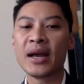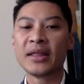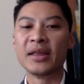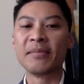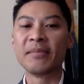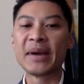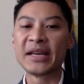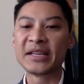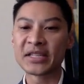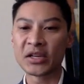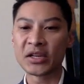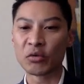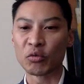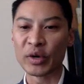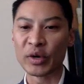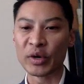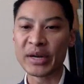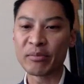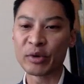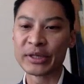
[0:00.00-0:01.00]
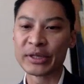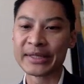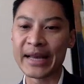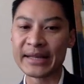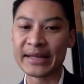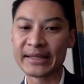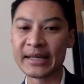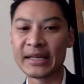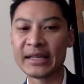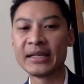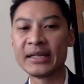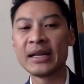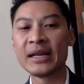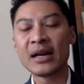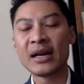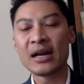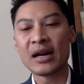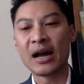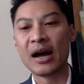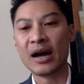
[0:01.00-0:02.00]
The patient represented
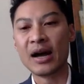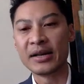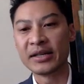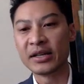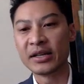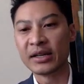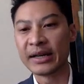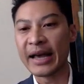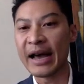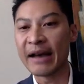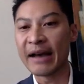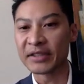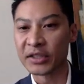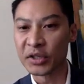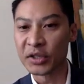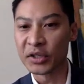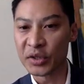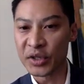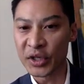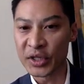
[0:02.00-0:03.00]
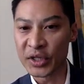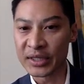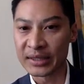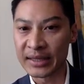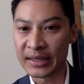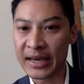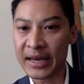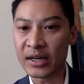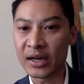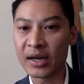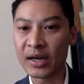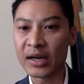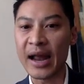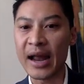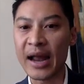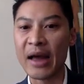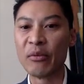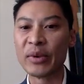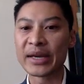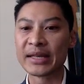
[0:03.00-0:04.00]
a year and a half to 2 years later,
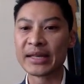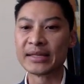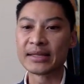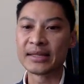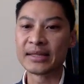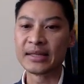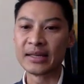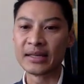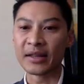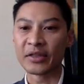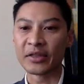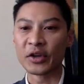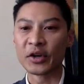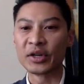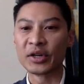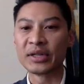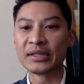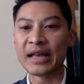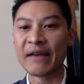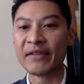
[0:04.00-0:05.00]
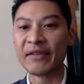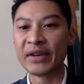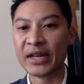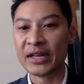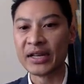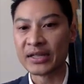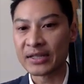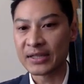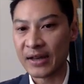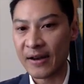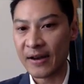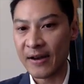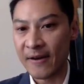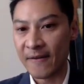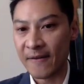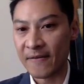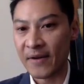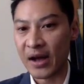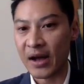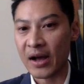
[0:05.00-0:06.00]
and we can see that there's evidence
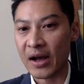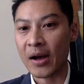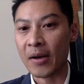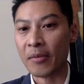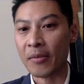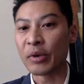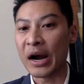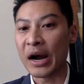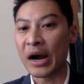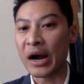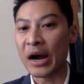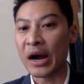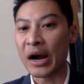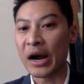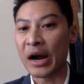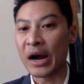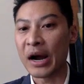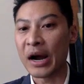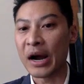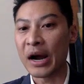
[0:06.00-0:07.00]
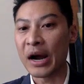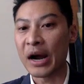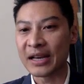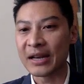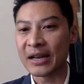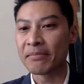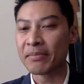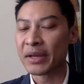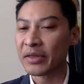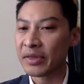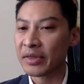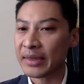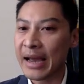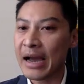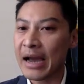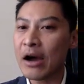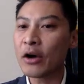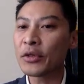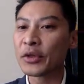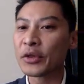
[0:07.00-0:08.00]
of a prior biopsy site, but
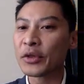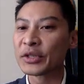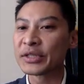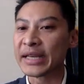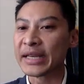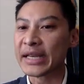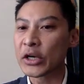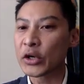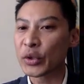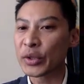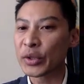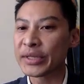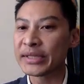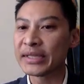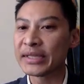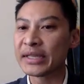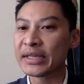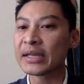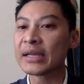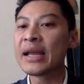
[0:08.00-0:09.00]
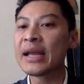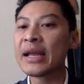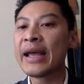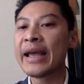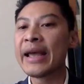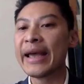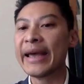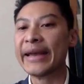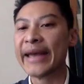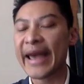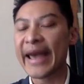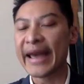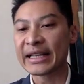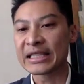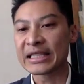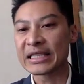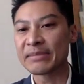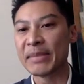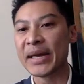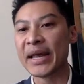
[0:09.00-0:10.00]
now there's increasing
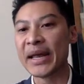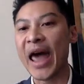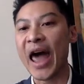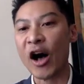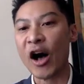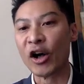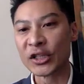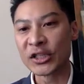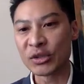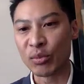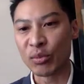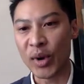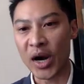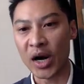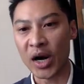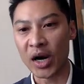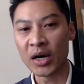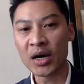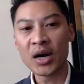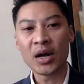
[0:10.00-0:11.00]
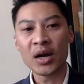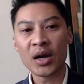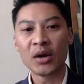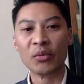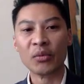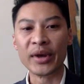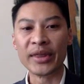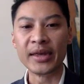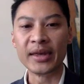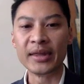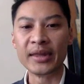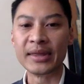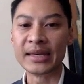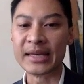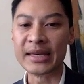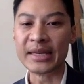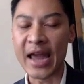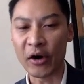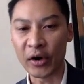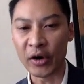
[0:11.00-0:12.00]
enhancement elsewhere within
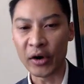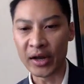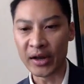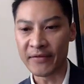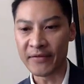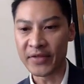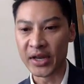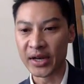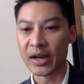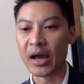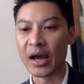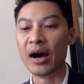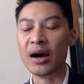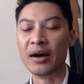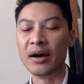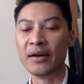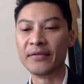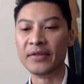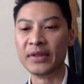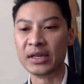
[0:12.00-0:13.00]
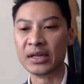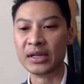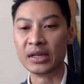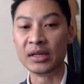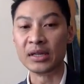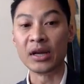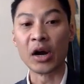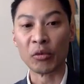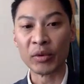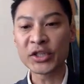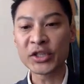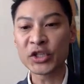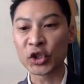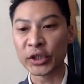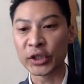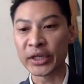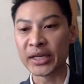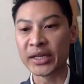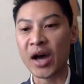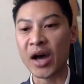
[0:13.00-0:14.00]
the area of the
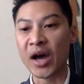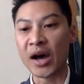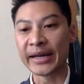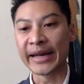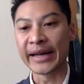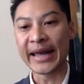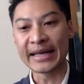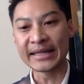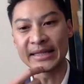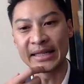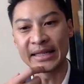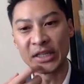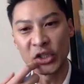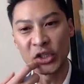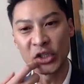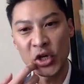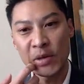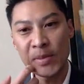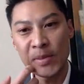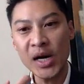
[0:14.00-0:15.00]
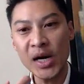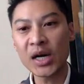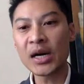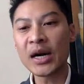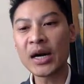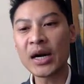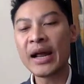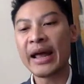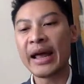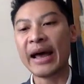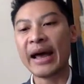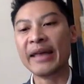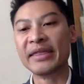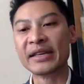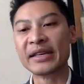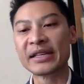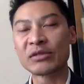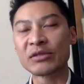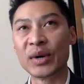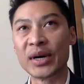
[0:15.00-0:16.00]
originally non-enhancing tumor. And
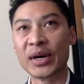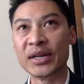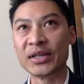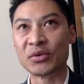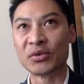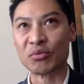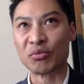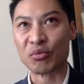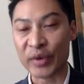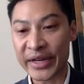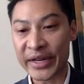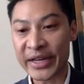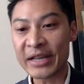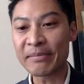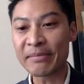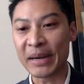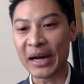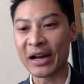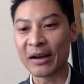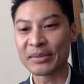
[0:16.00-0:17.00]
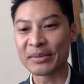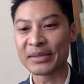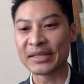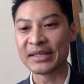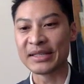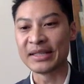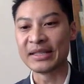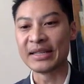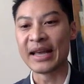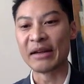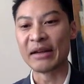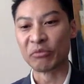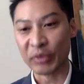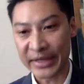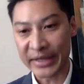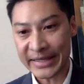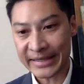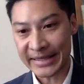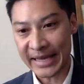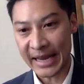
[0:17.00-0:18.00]
this was re-biopsied and
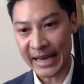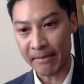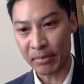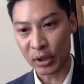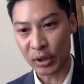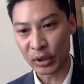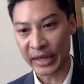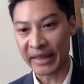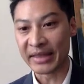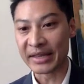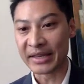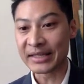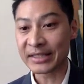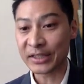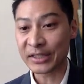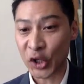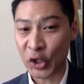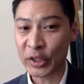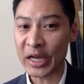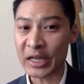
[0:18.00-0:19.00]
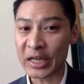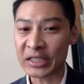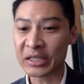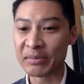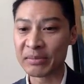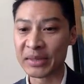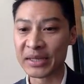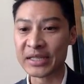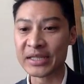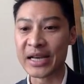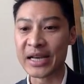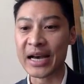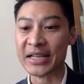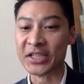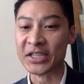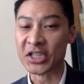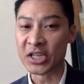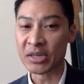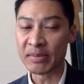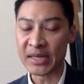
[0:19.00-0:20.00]
resampled, and this turned out to be a
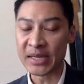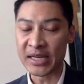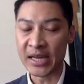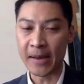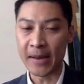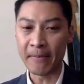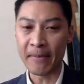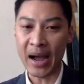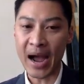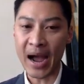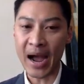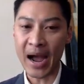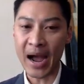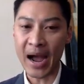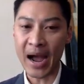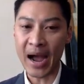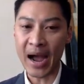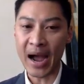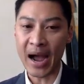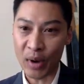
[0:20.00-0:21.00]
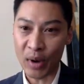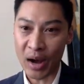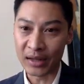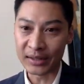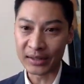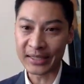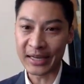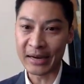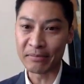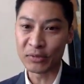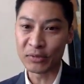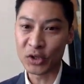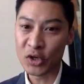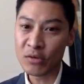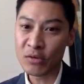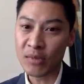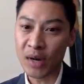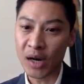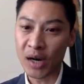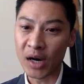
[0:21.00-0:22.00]
GBM IDH wild type
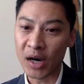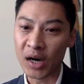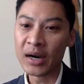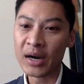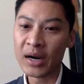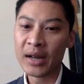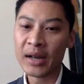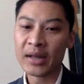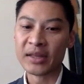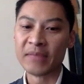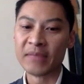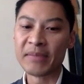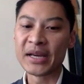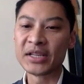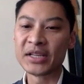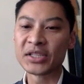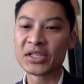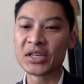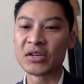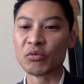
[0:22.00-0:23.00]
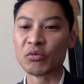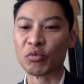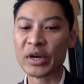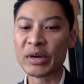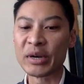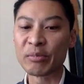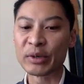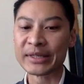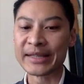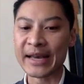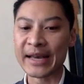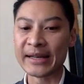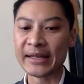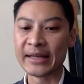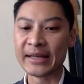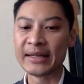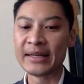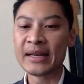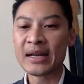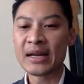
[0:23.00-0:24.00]
tumor. The patient
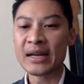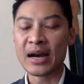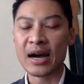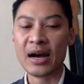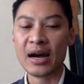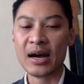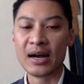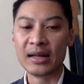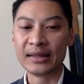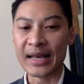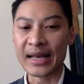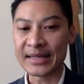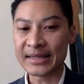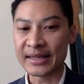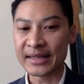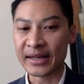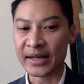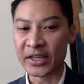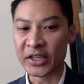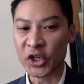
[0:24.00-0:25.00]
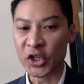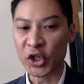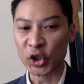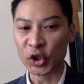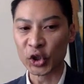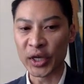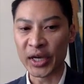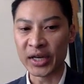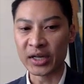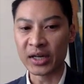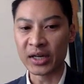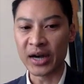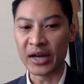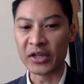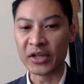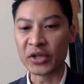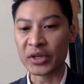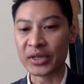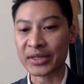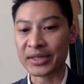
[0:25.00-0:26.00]
represented less than a year later,
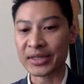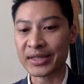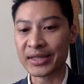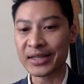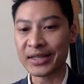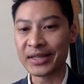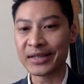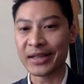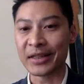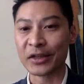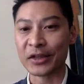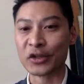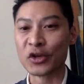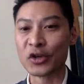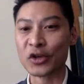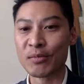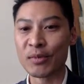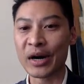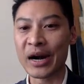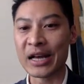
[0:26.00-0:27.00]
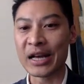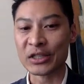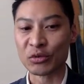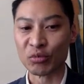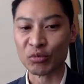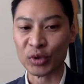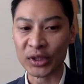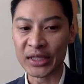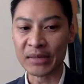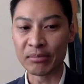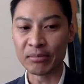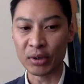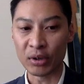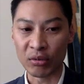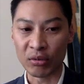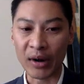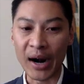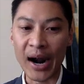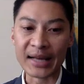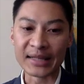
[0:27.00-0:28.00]
and you can see that the tumor has really
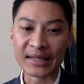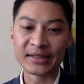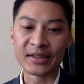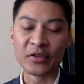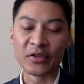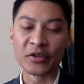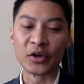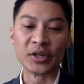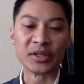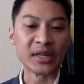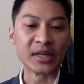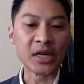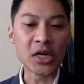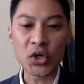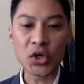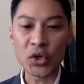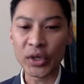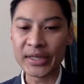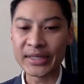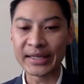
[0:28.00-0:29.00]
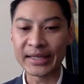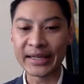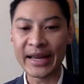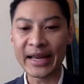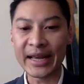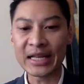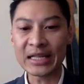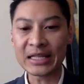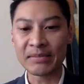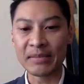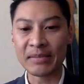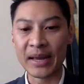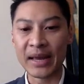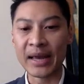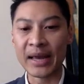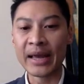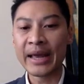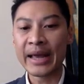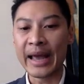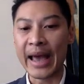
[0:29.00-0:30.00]
progressed, that there's increased enhancement
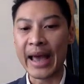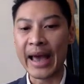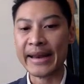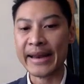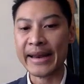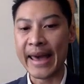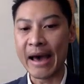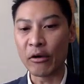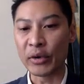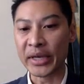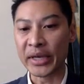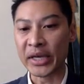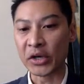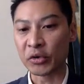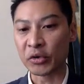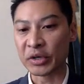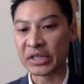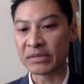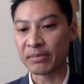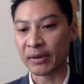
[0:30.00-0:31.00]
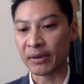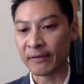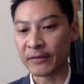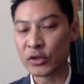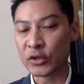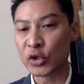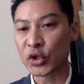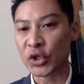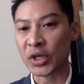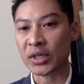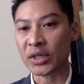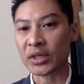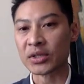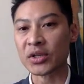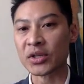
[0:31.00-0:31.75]
and now increased perfusion.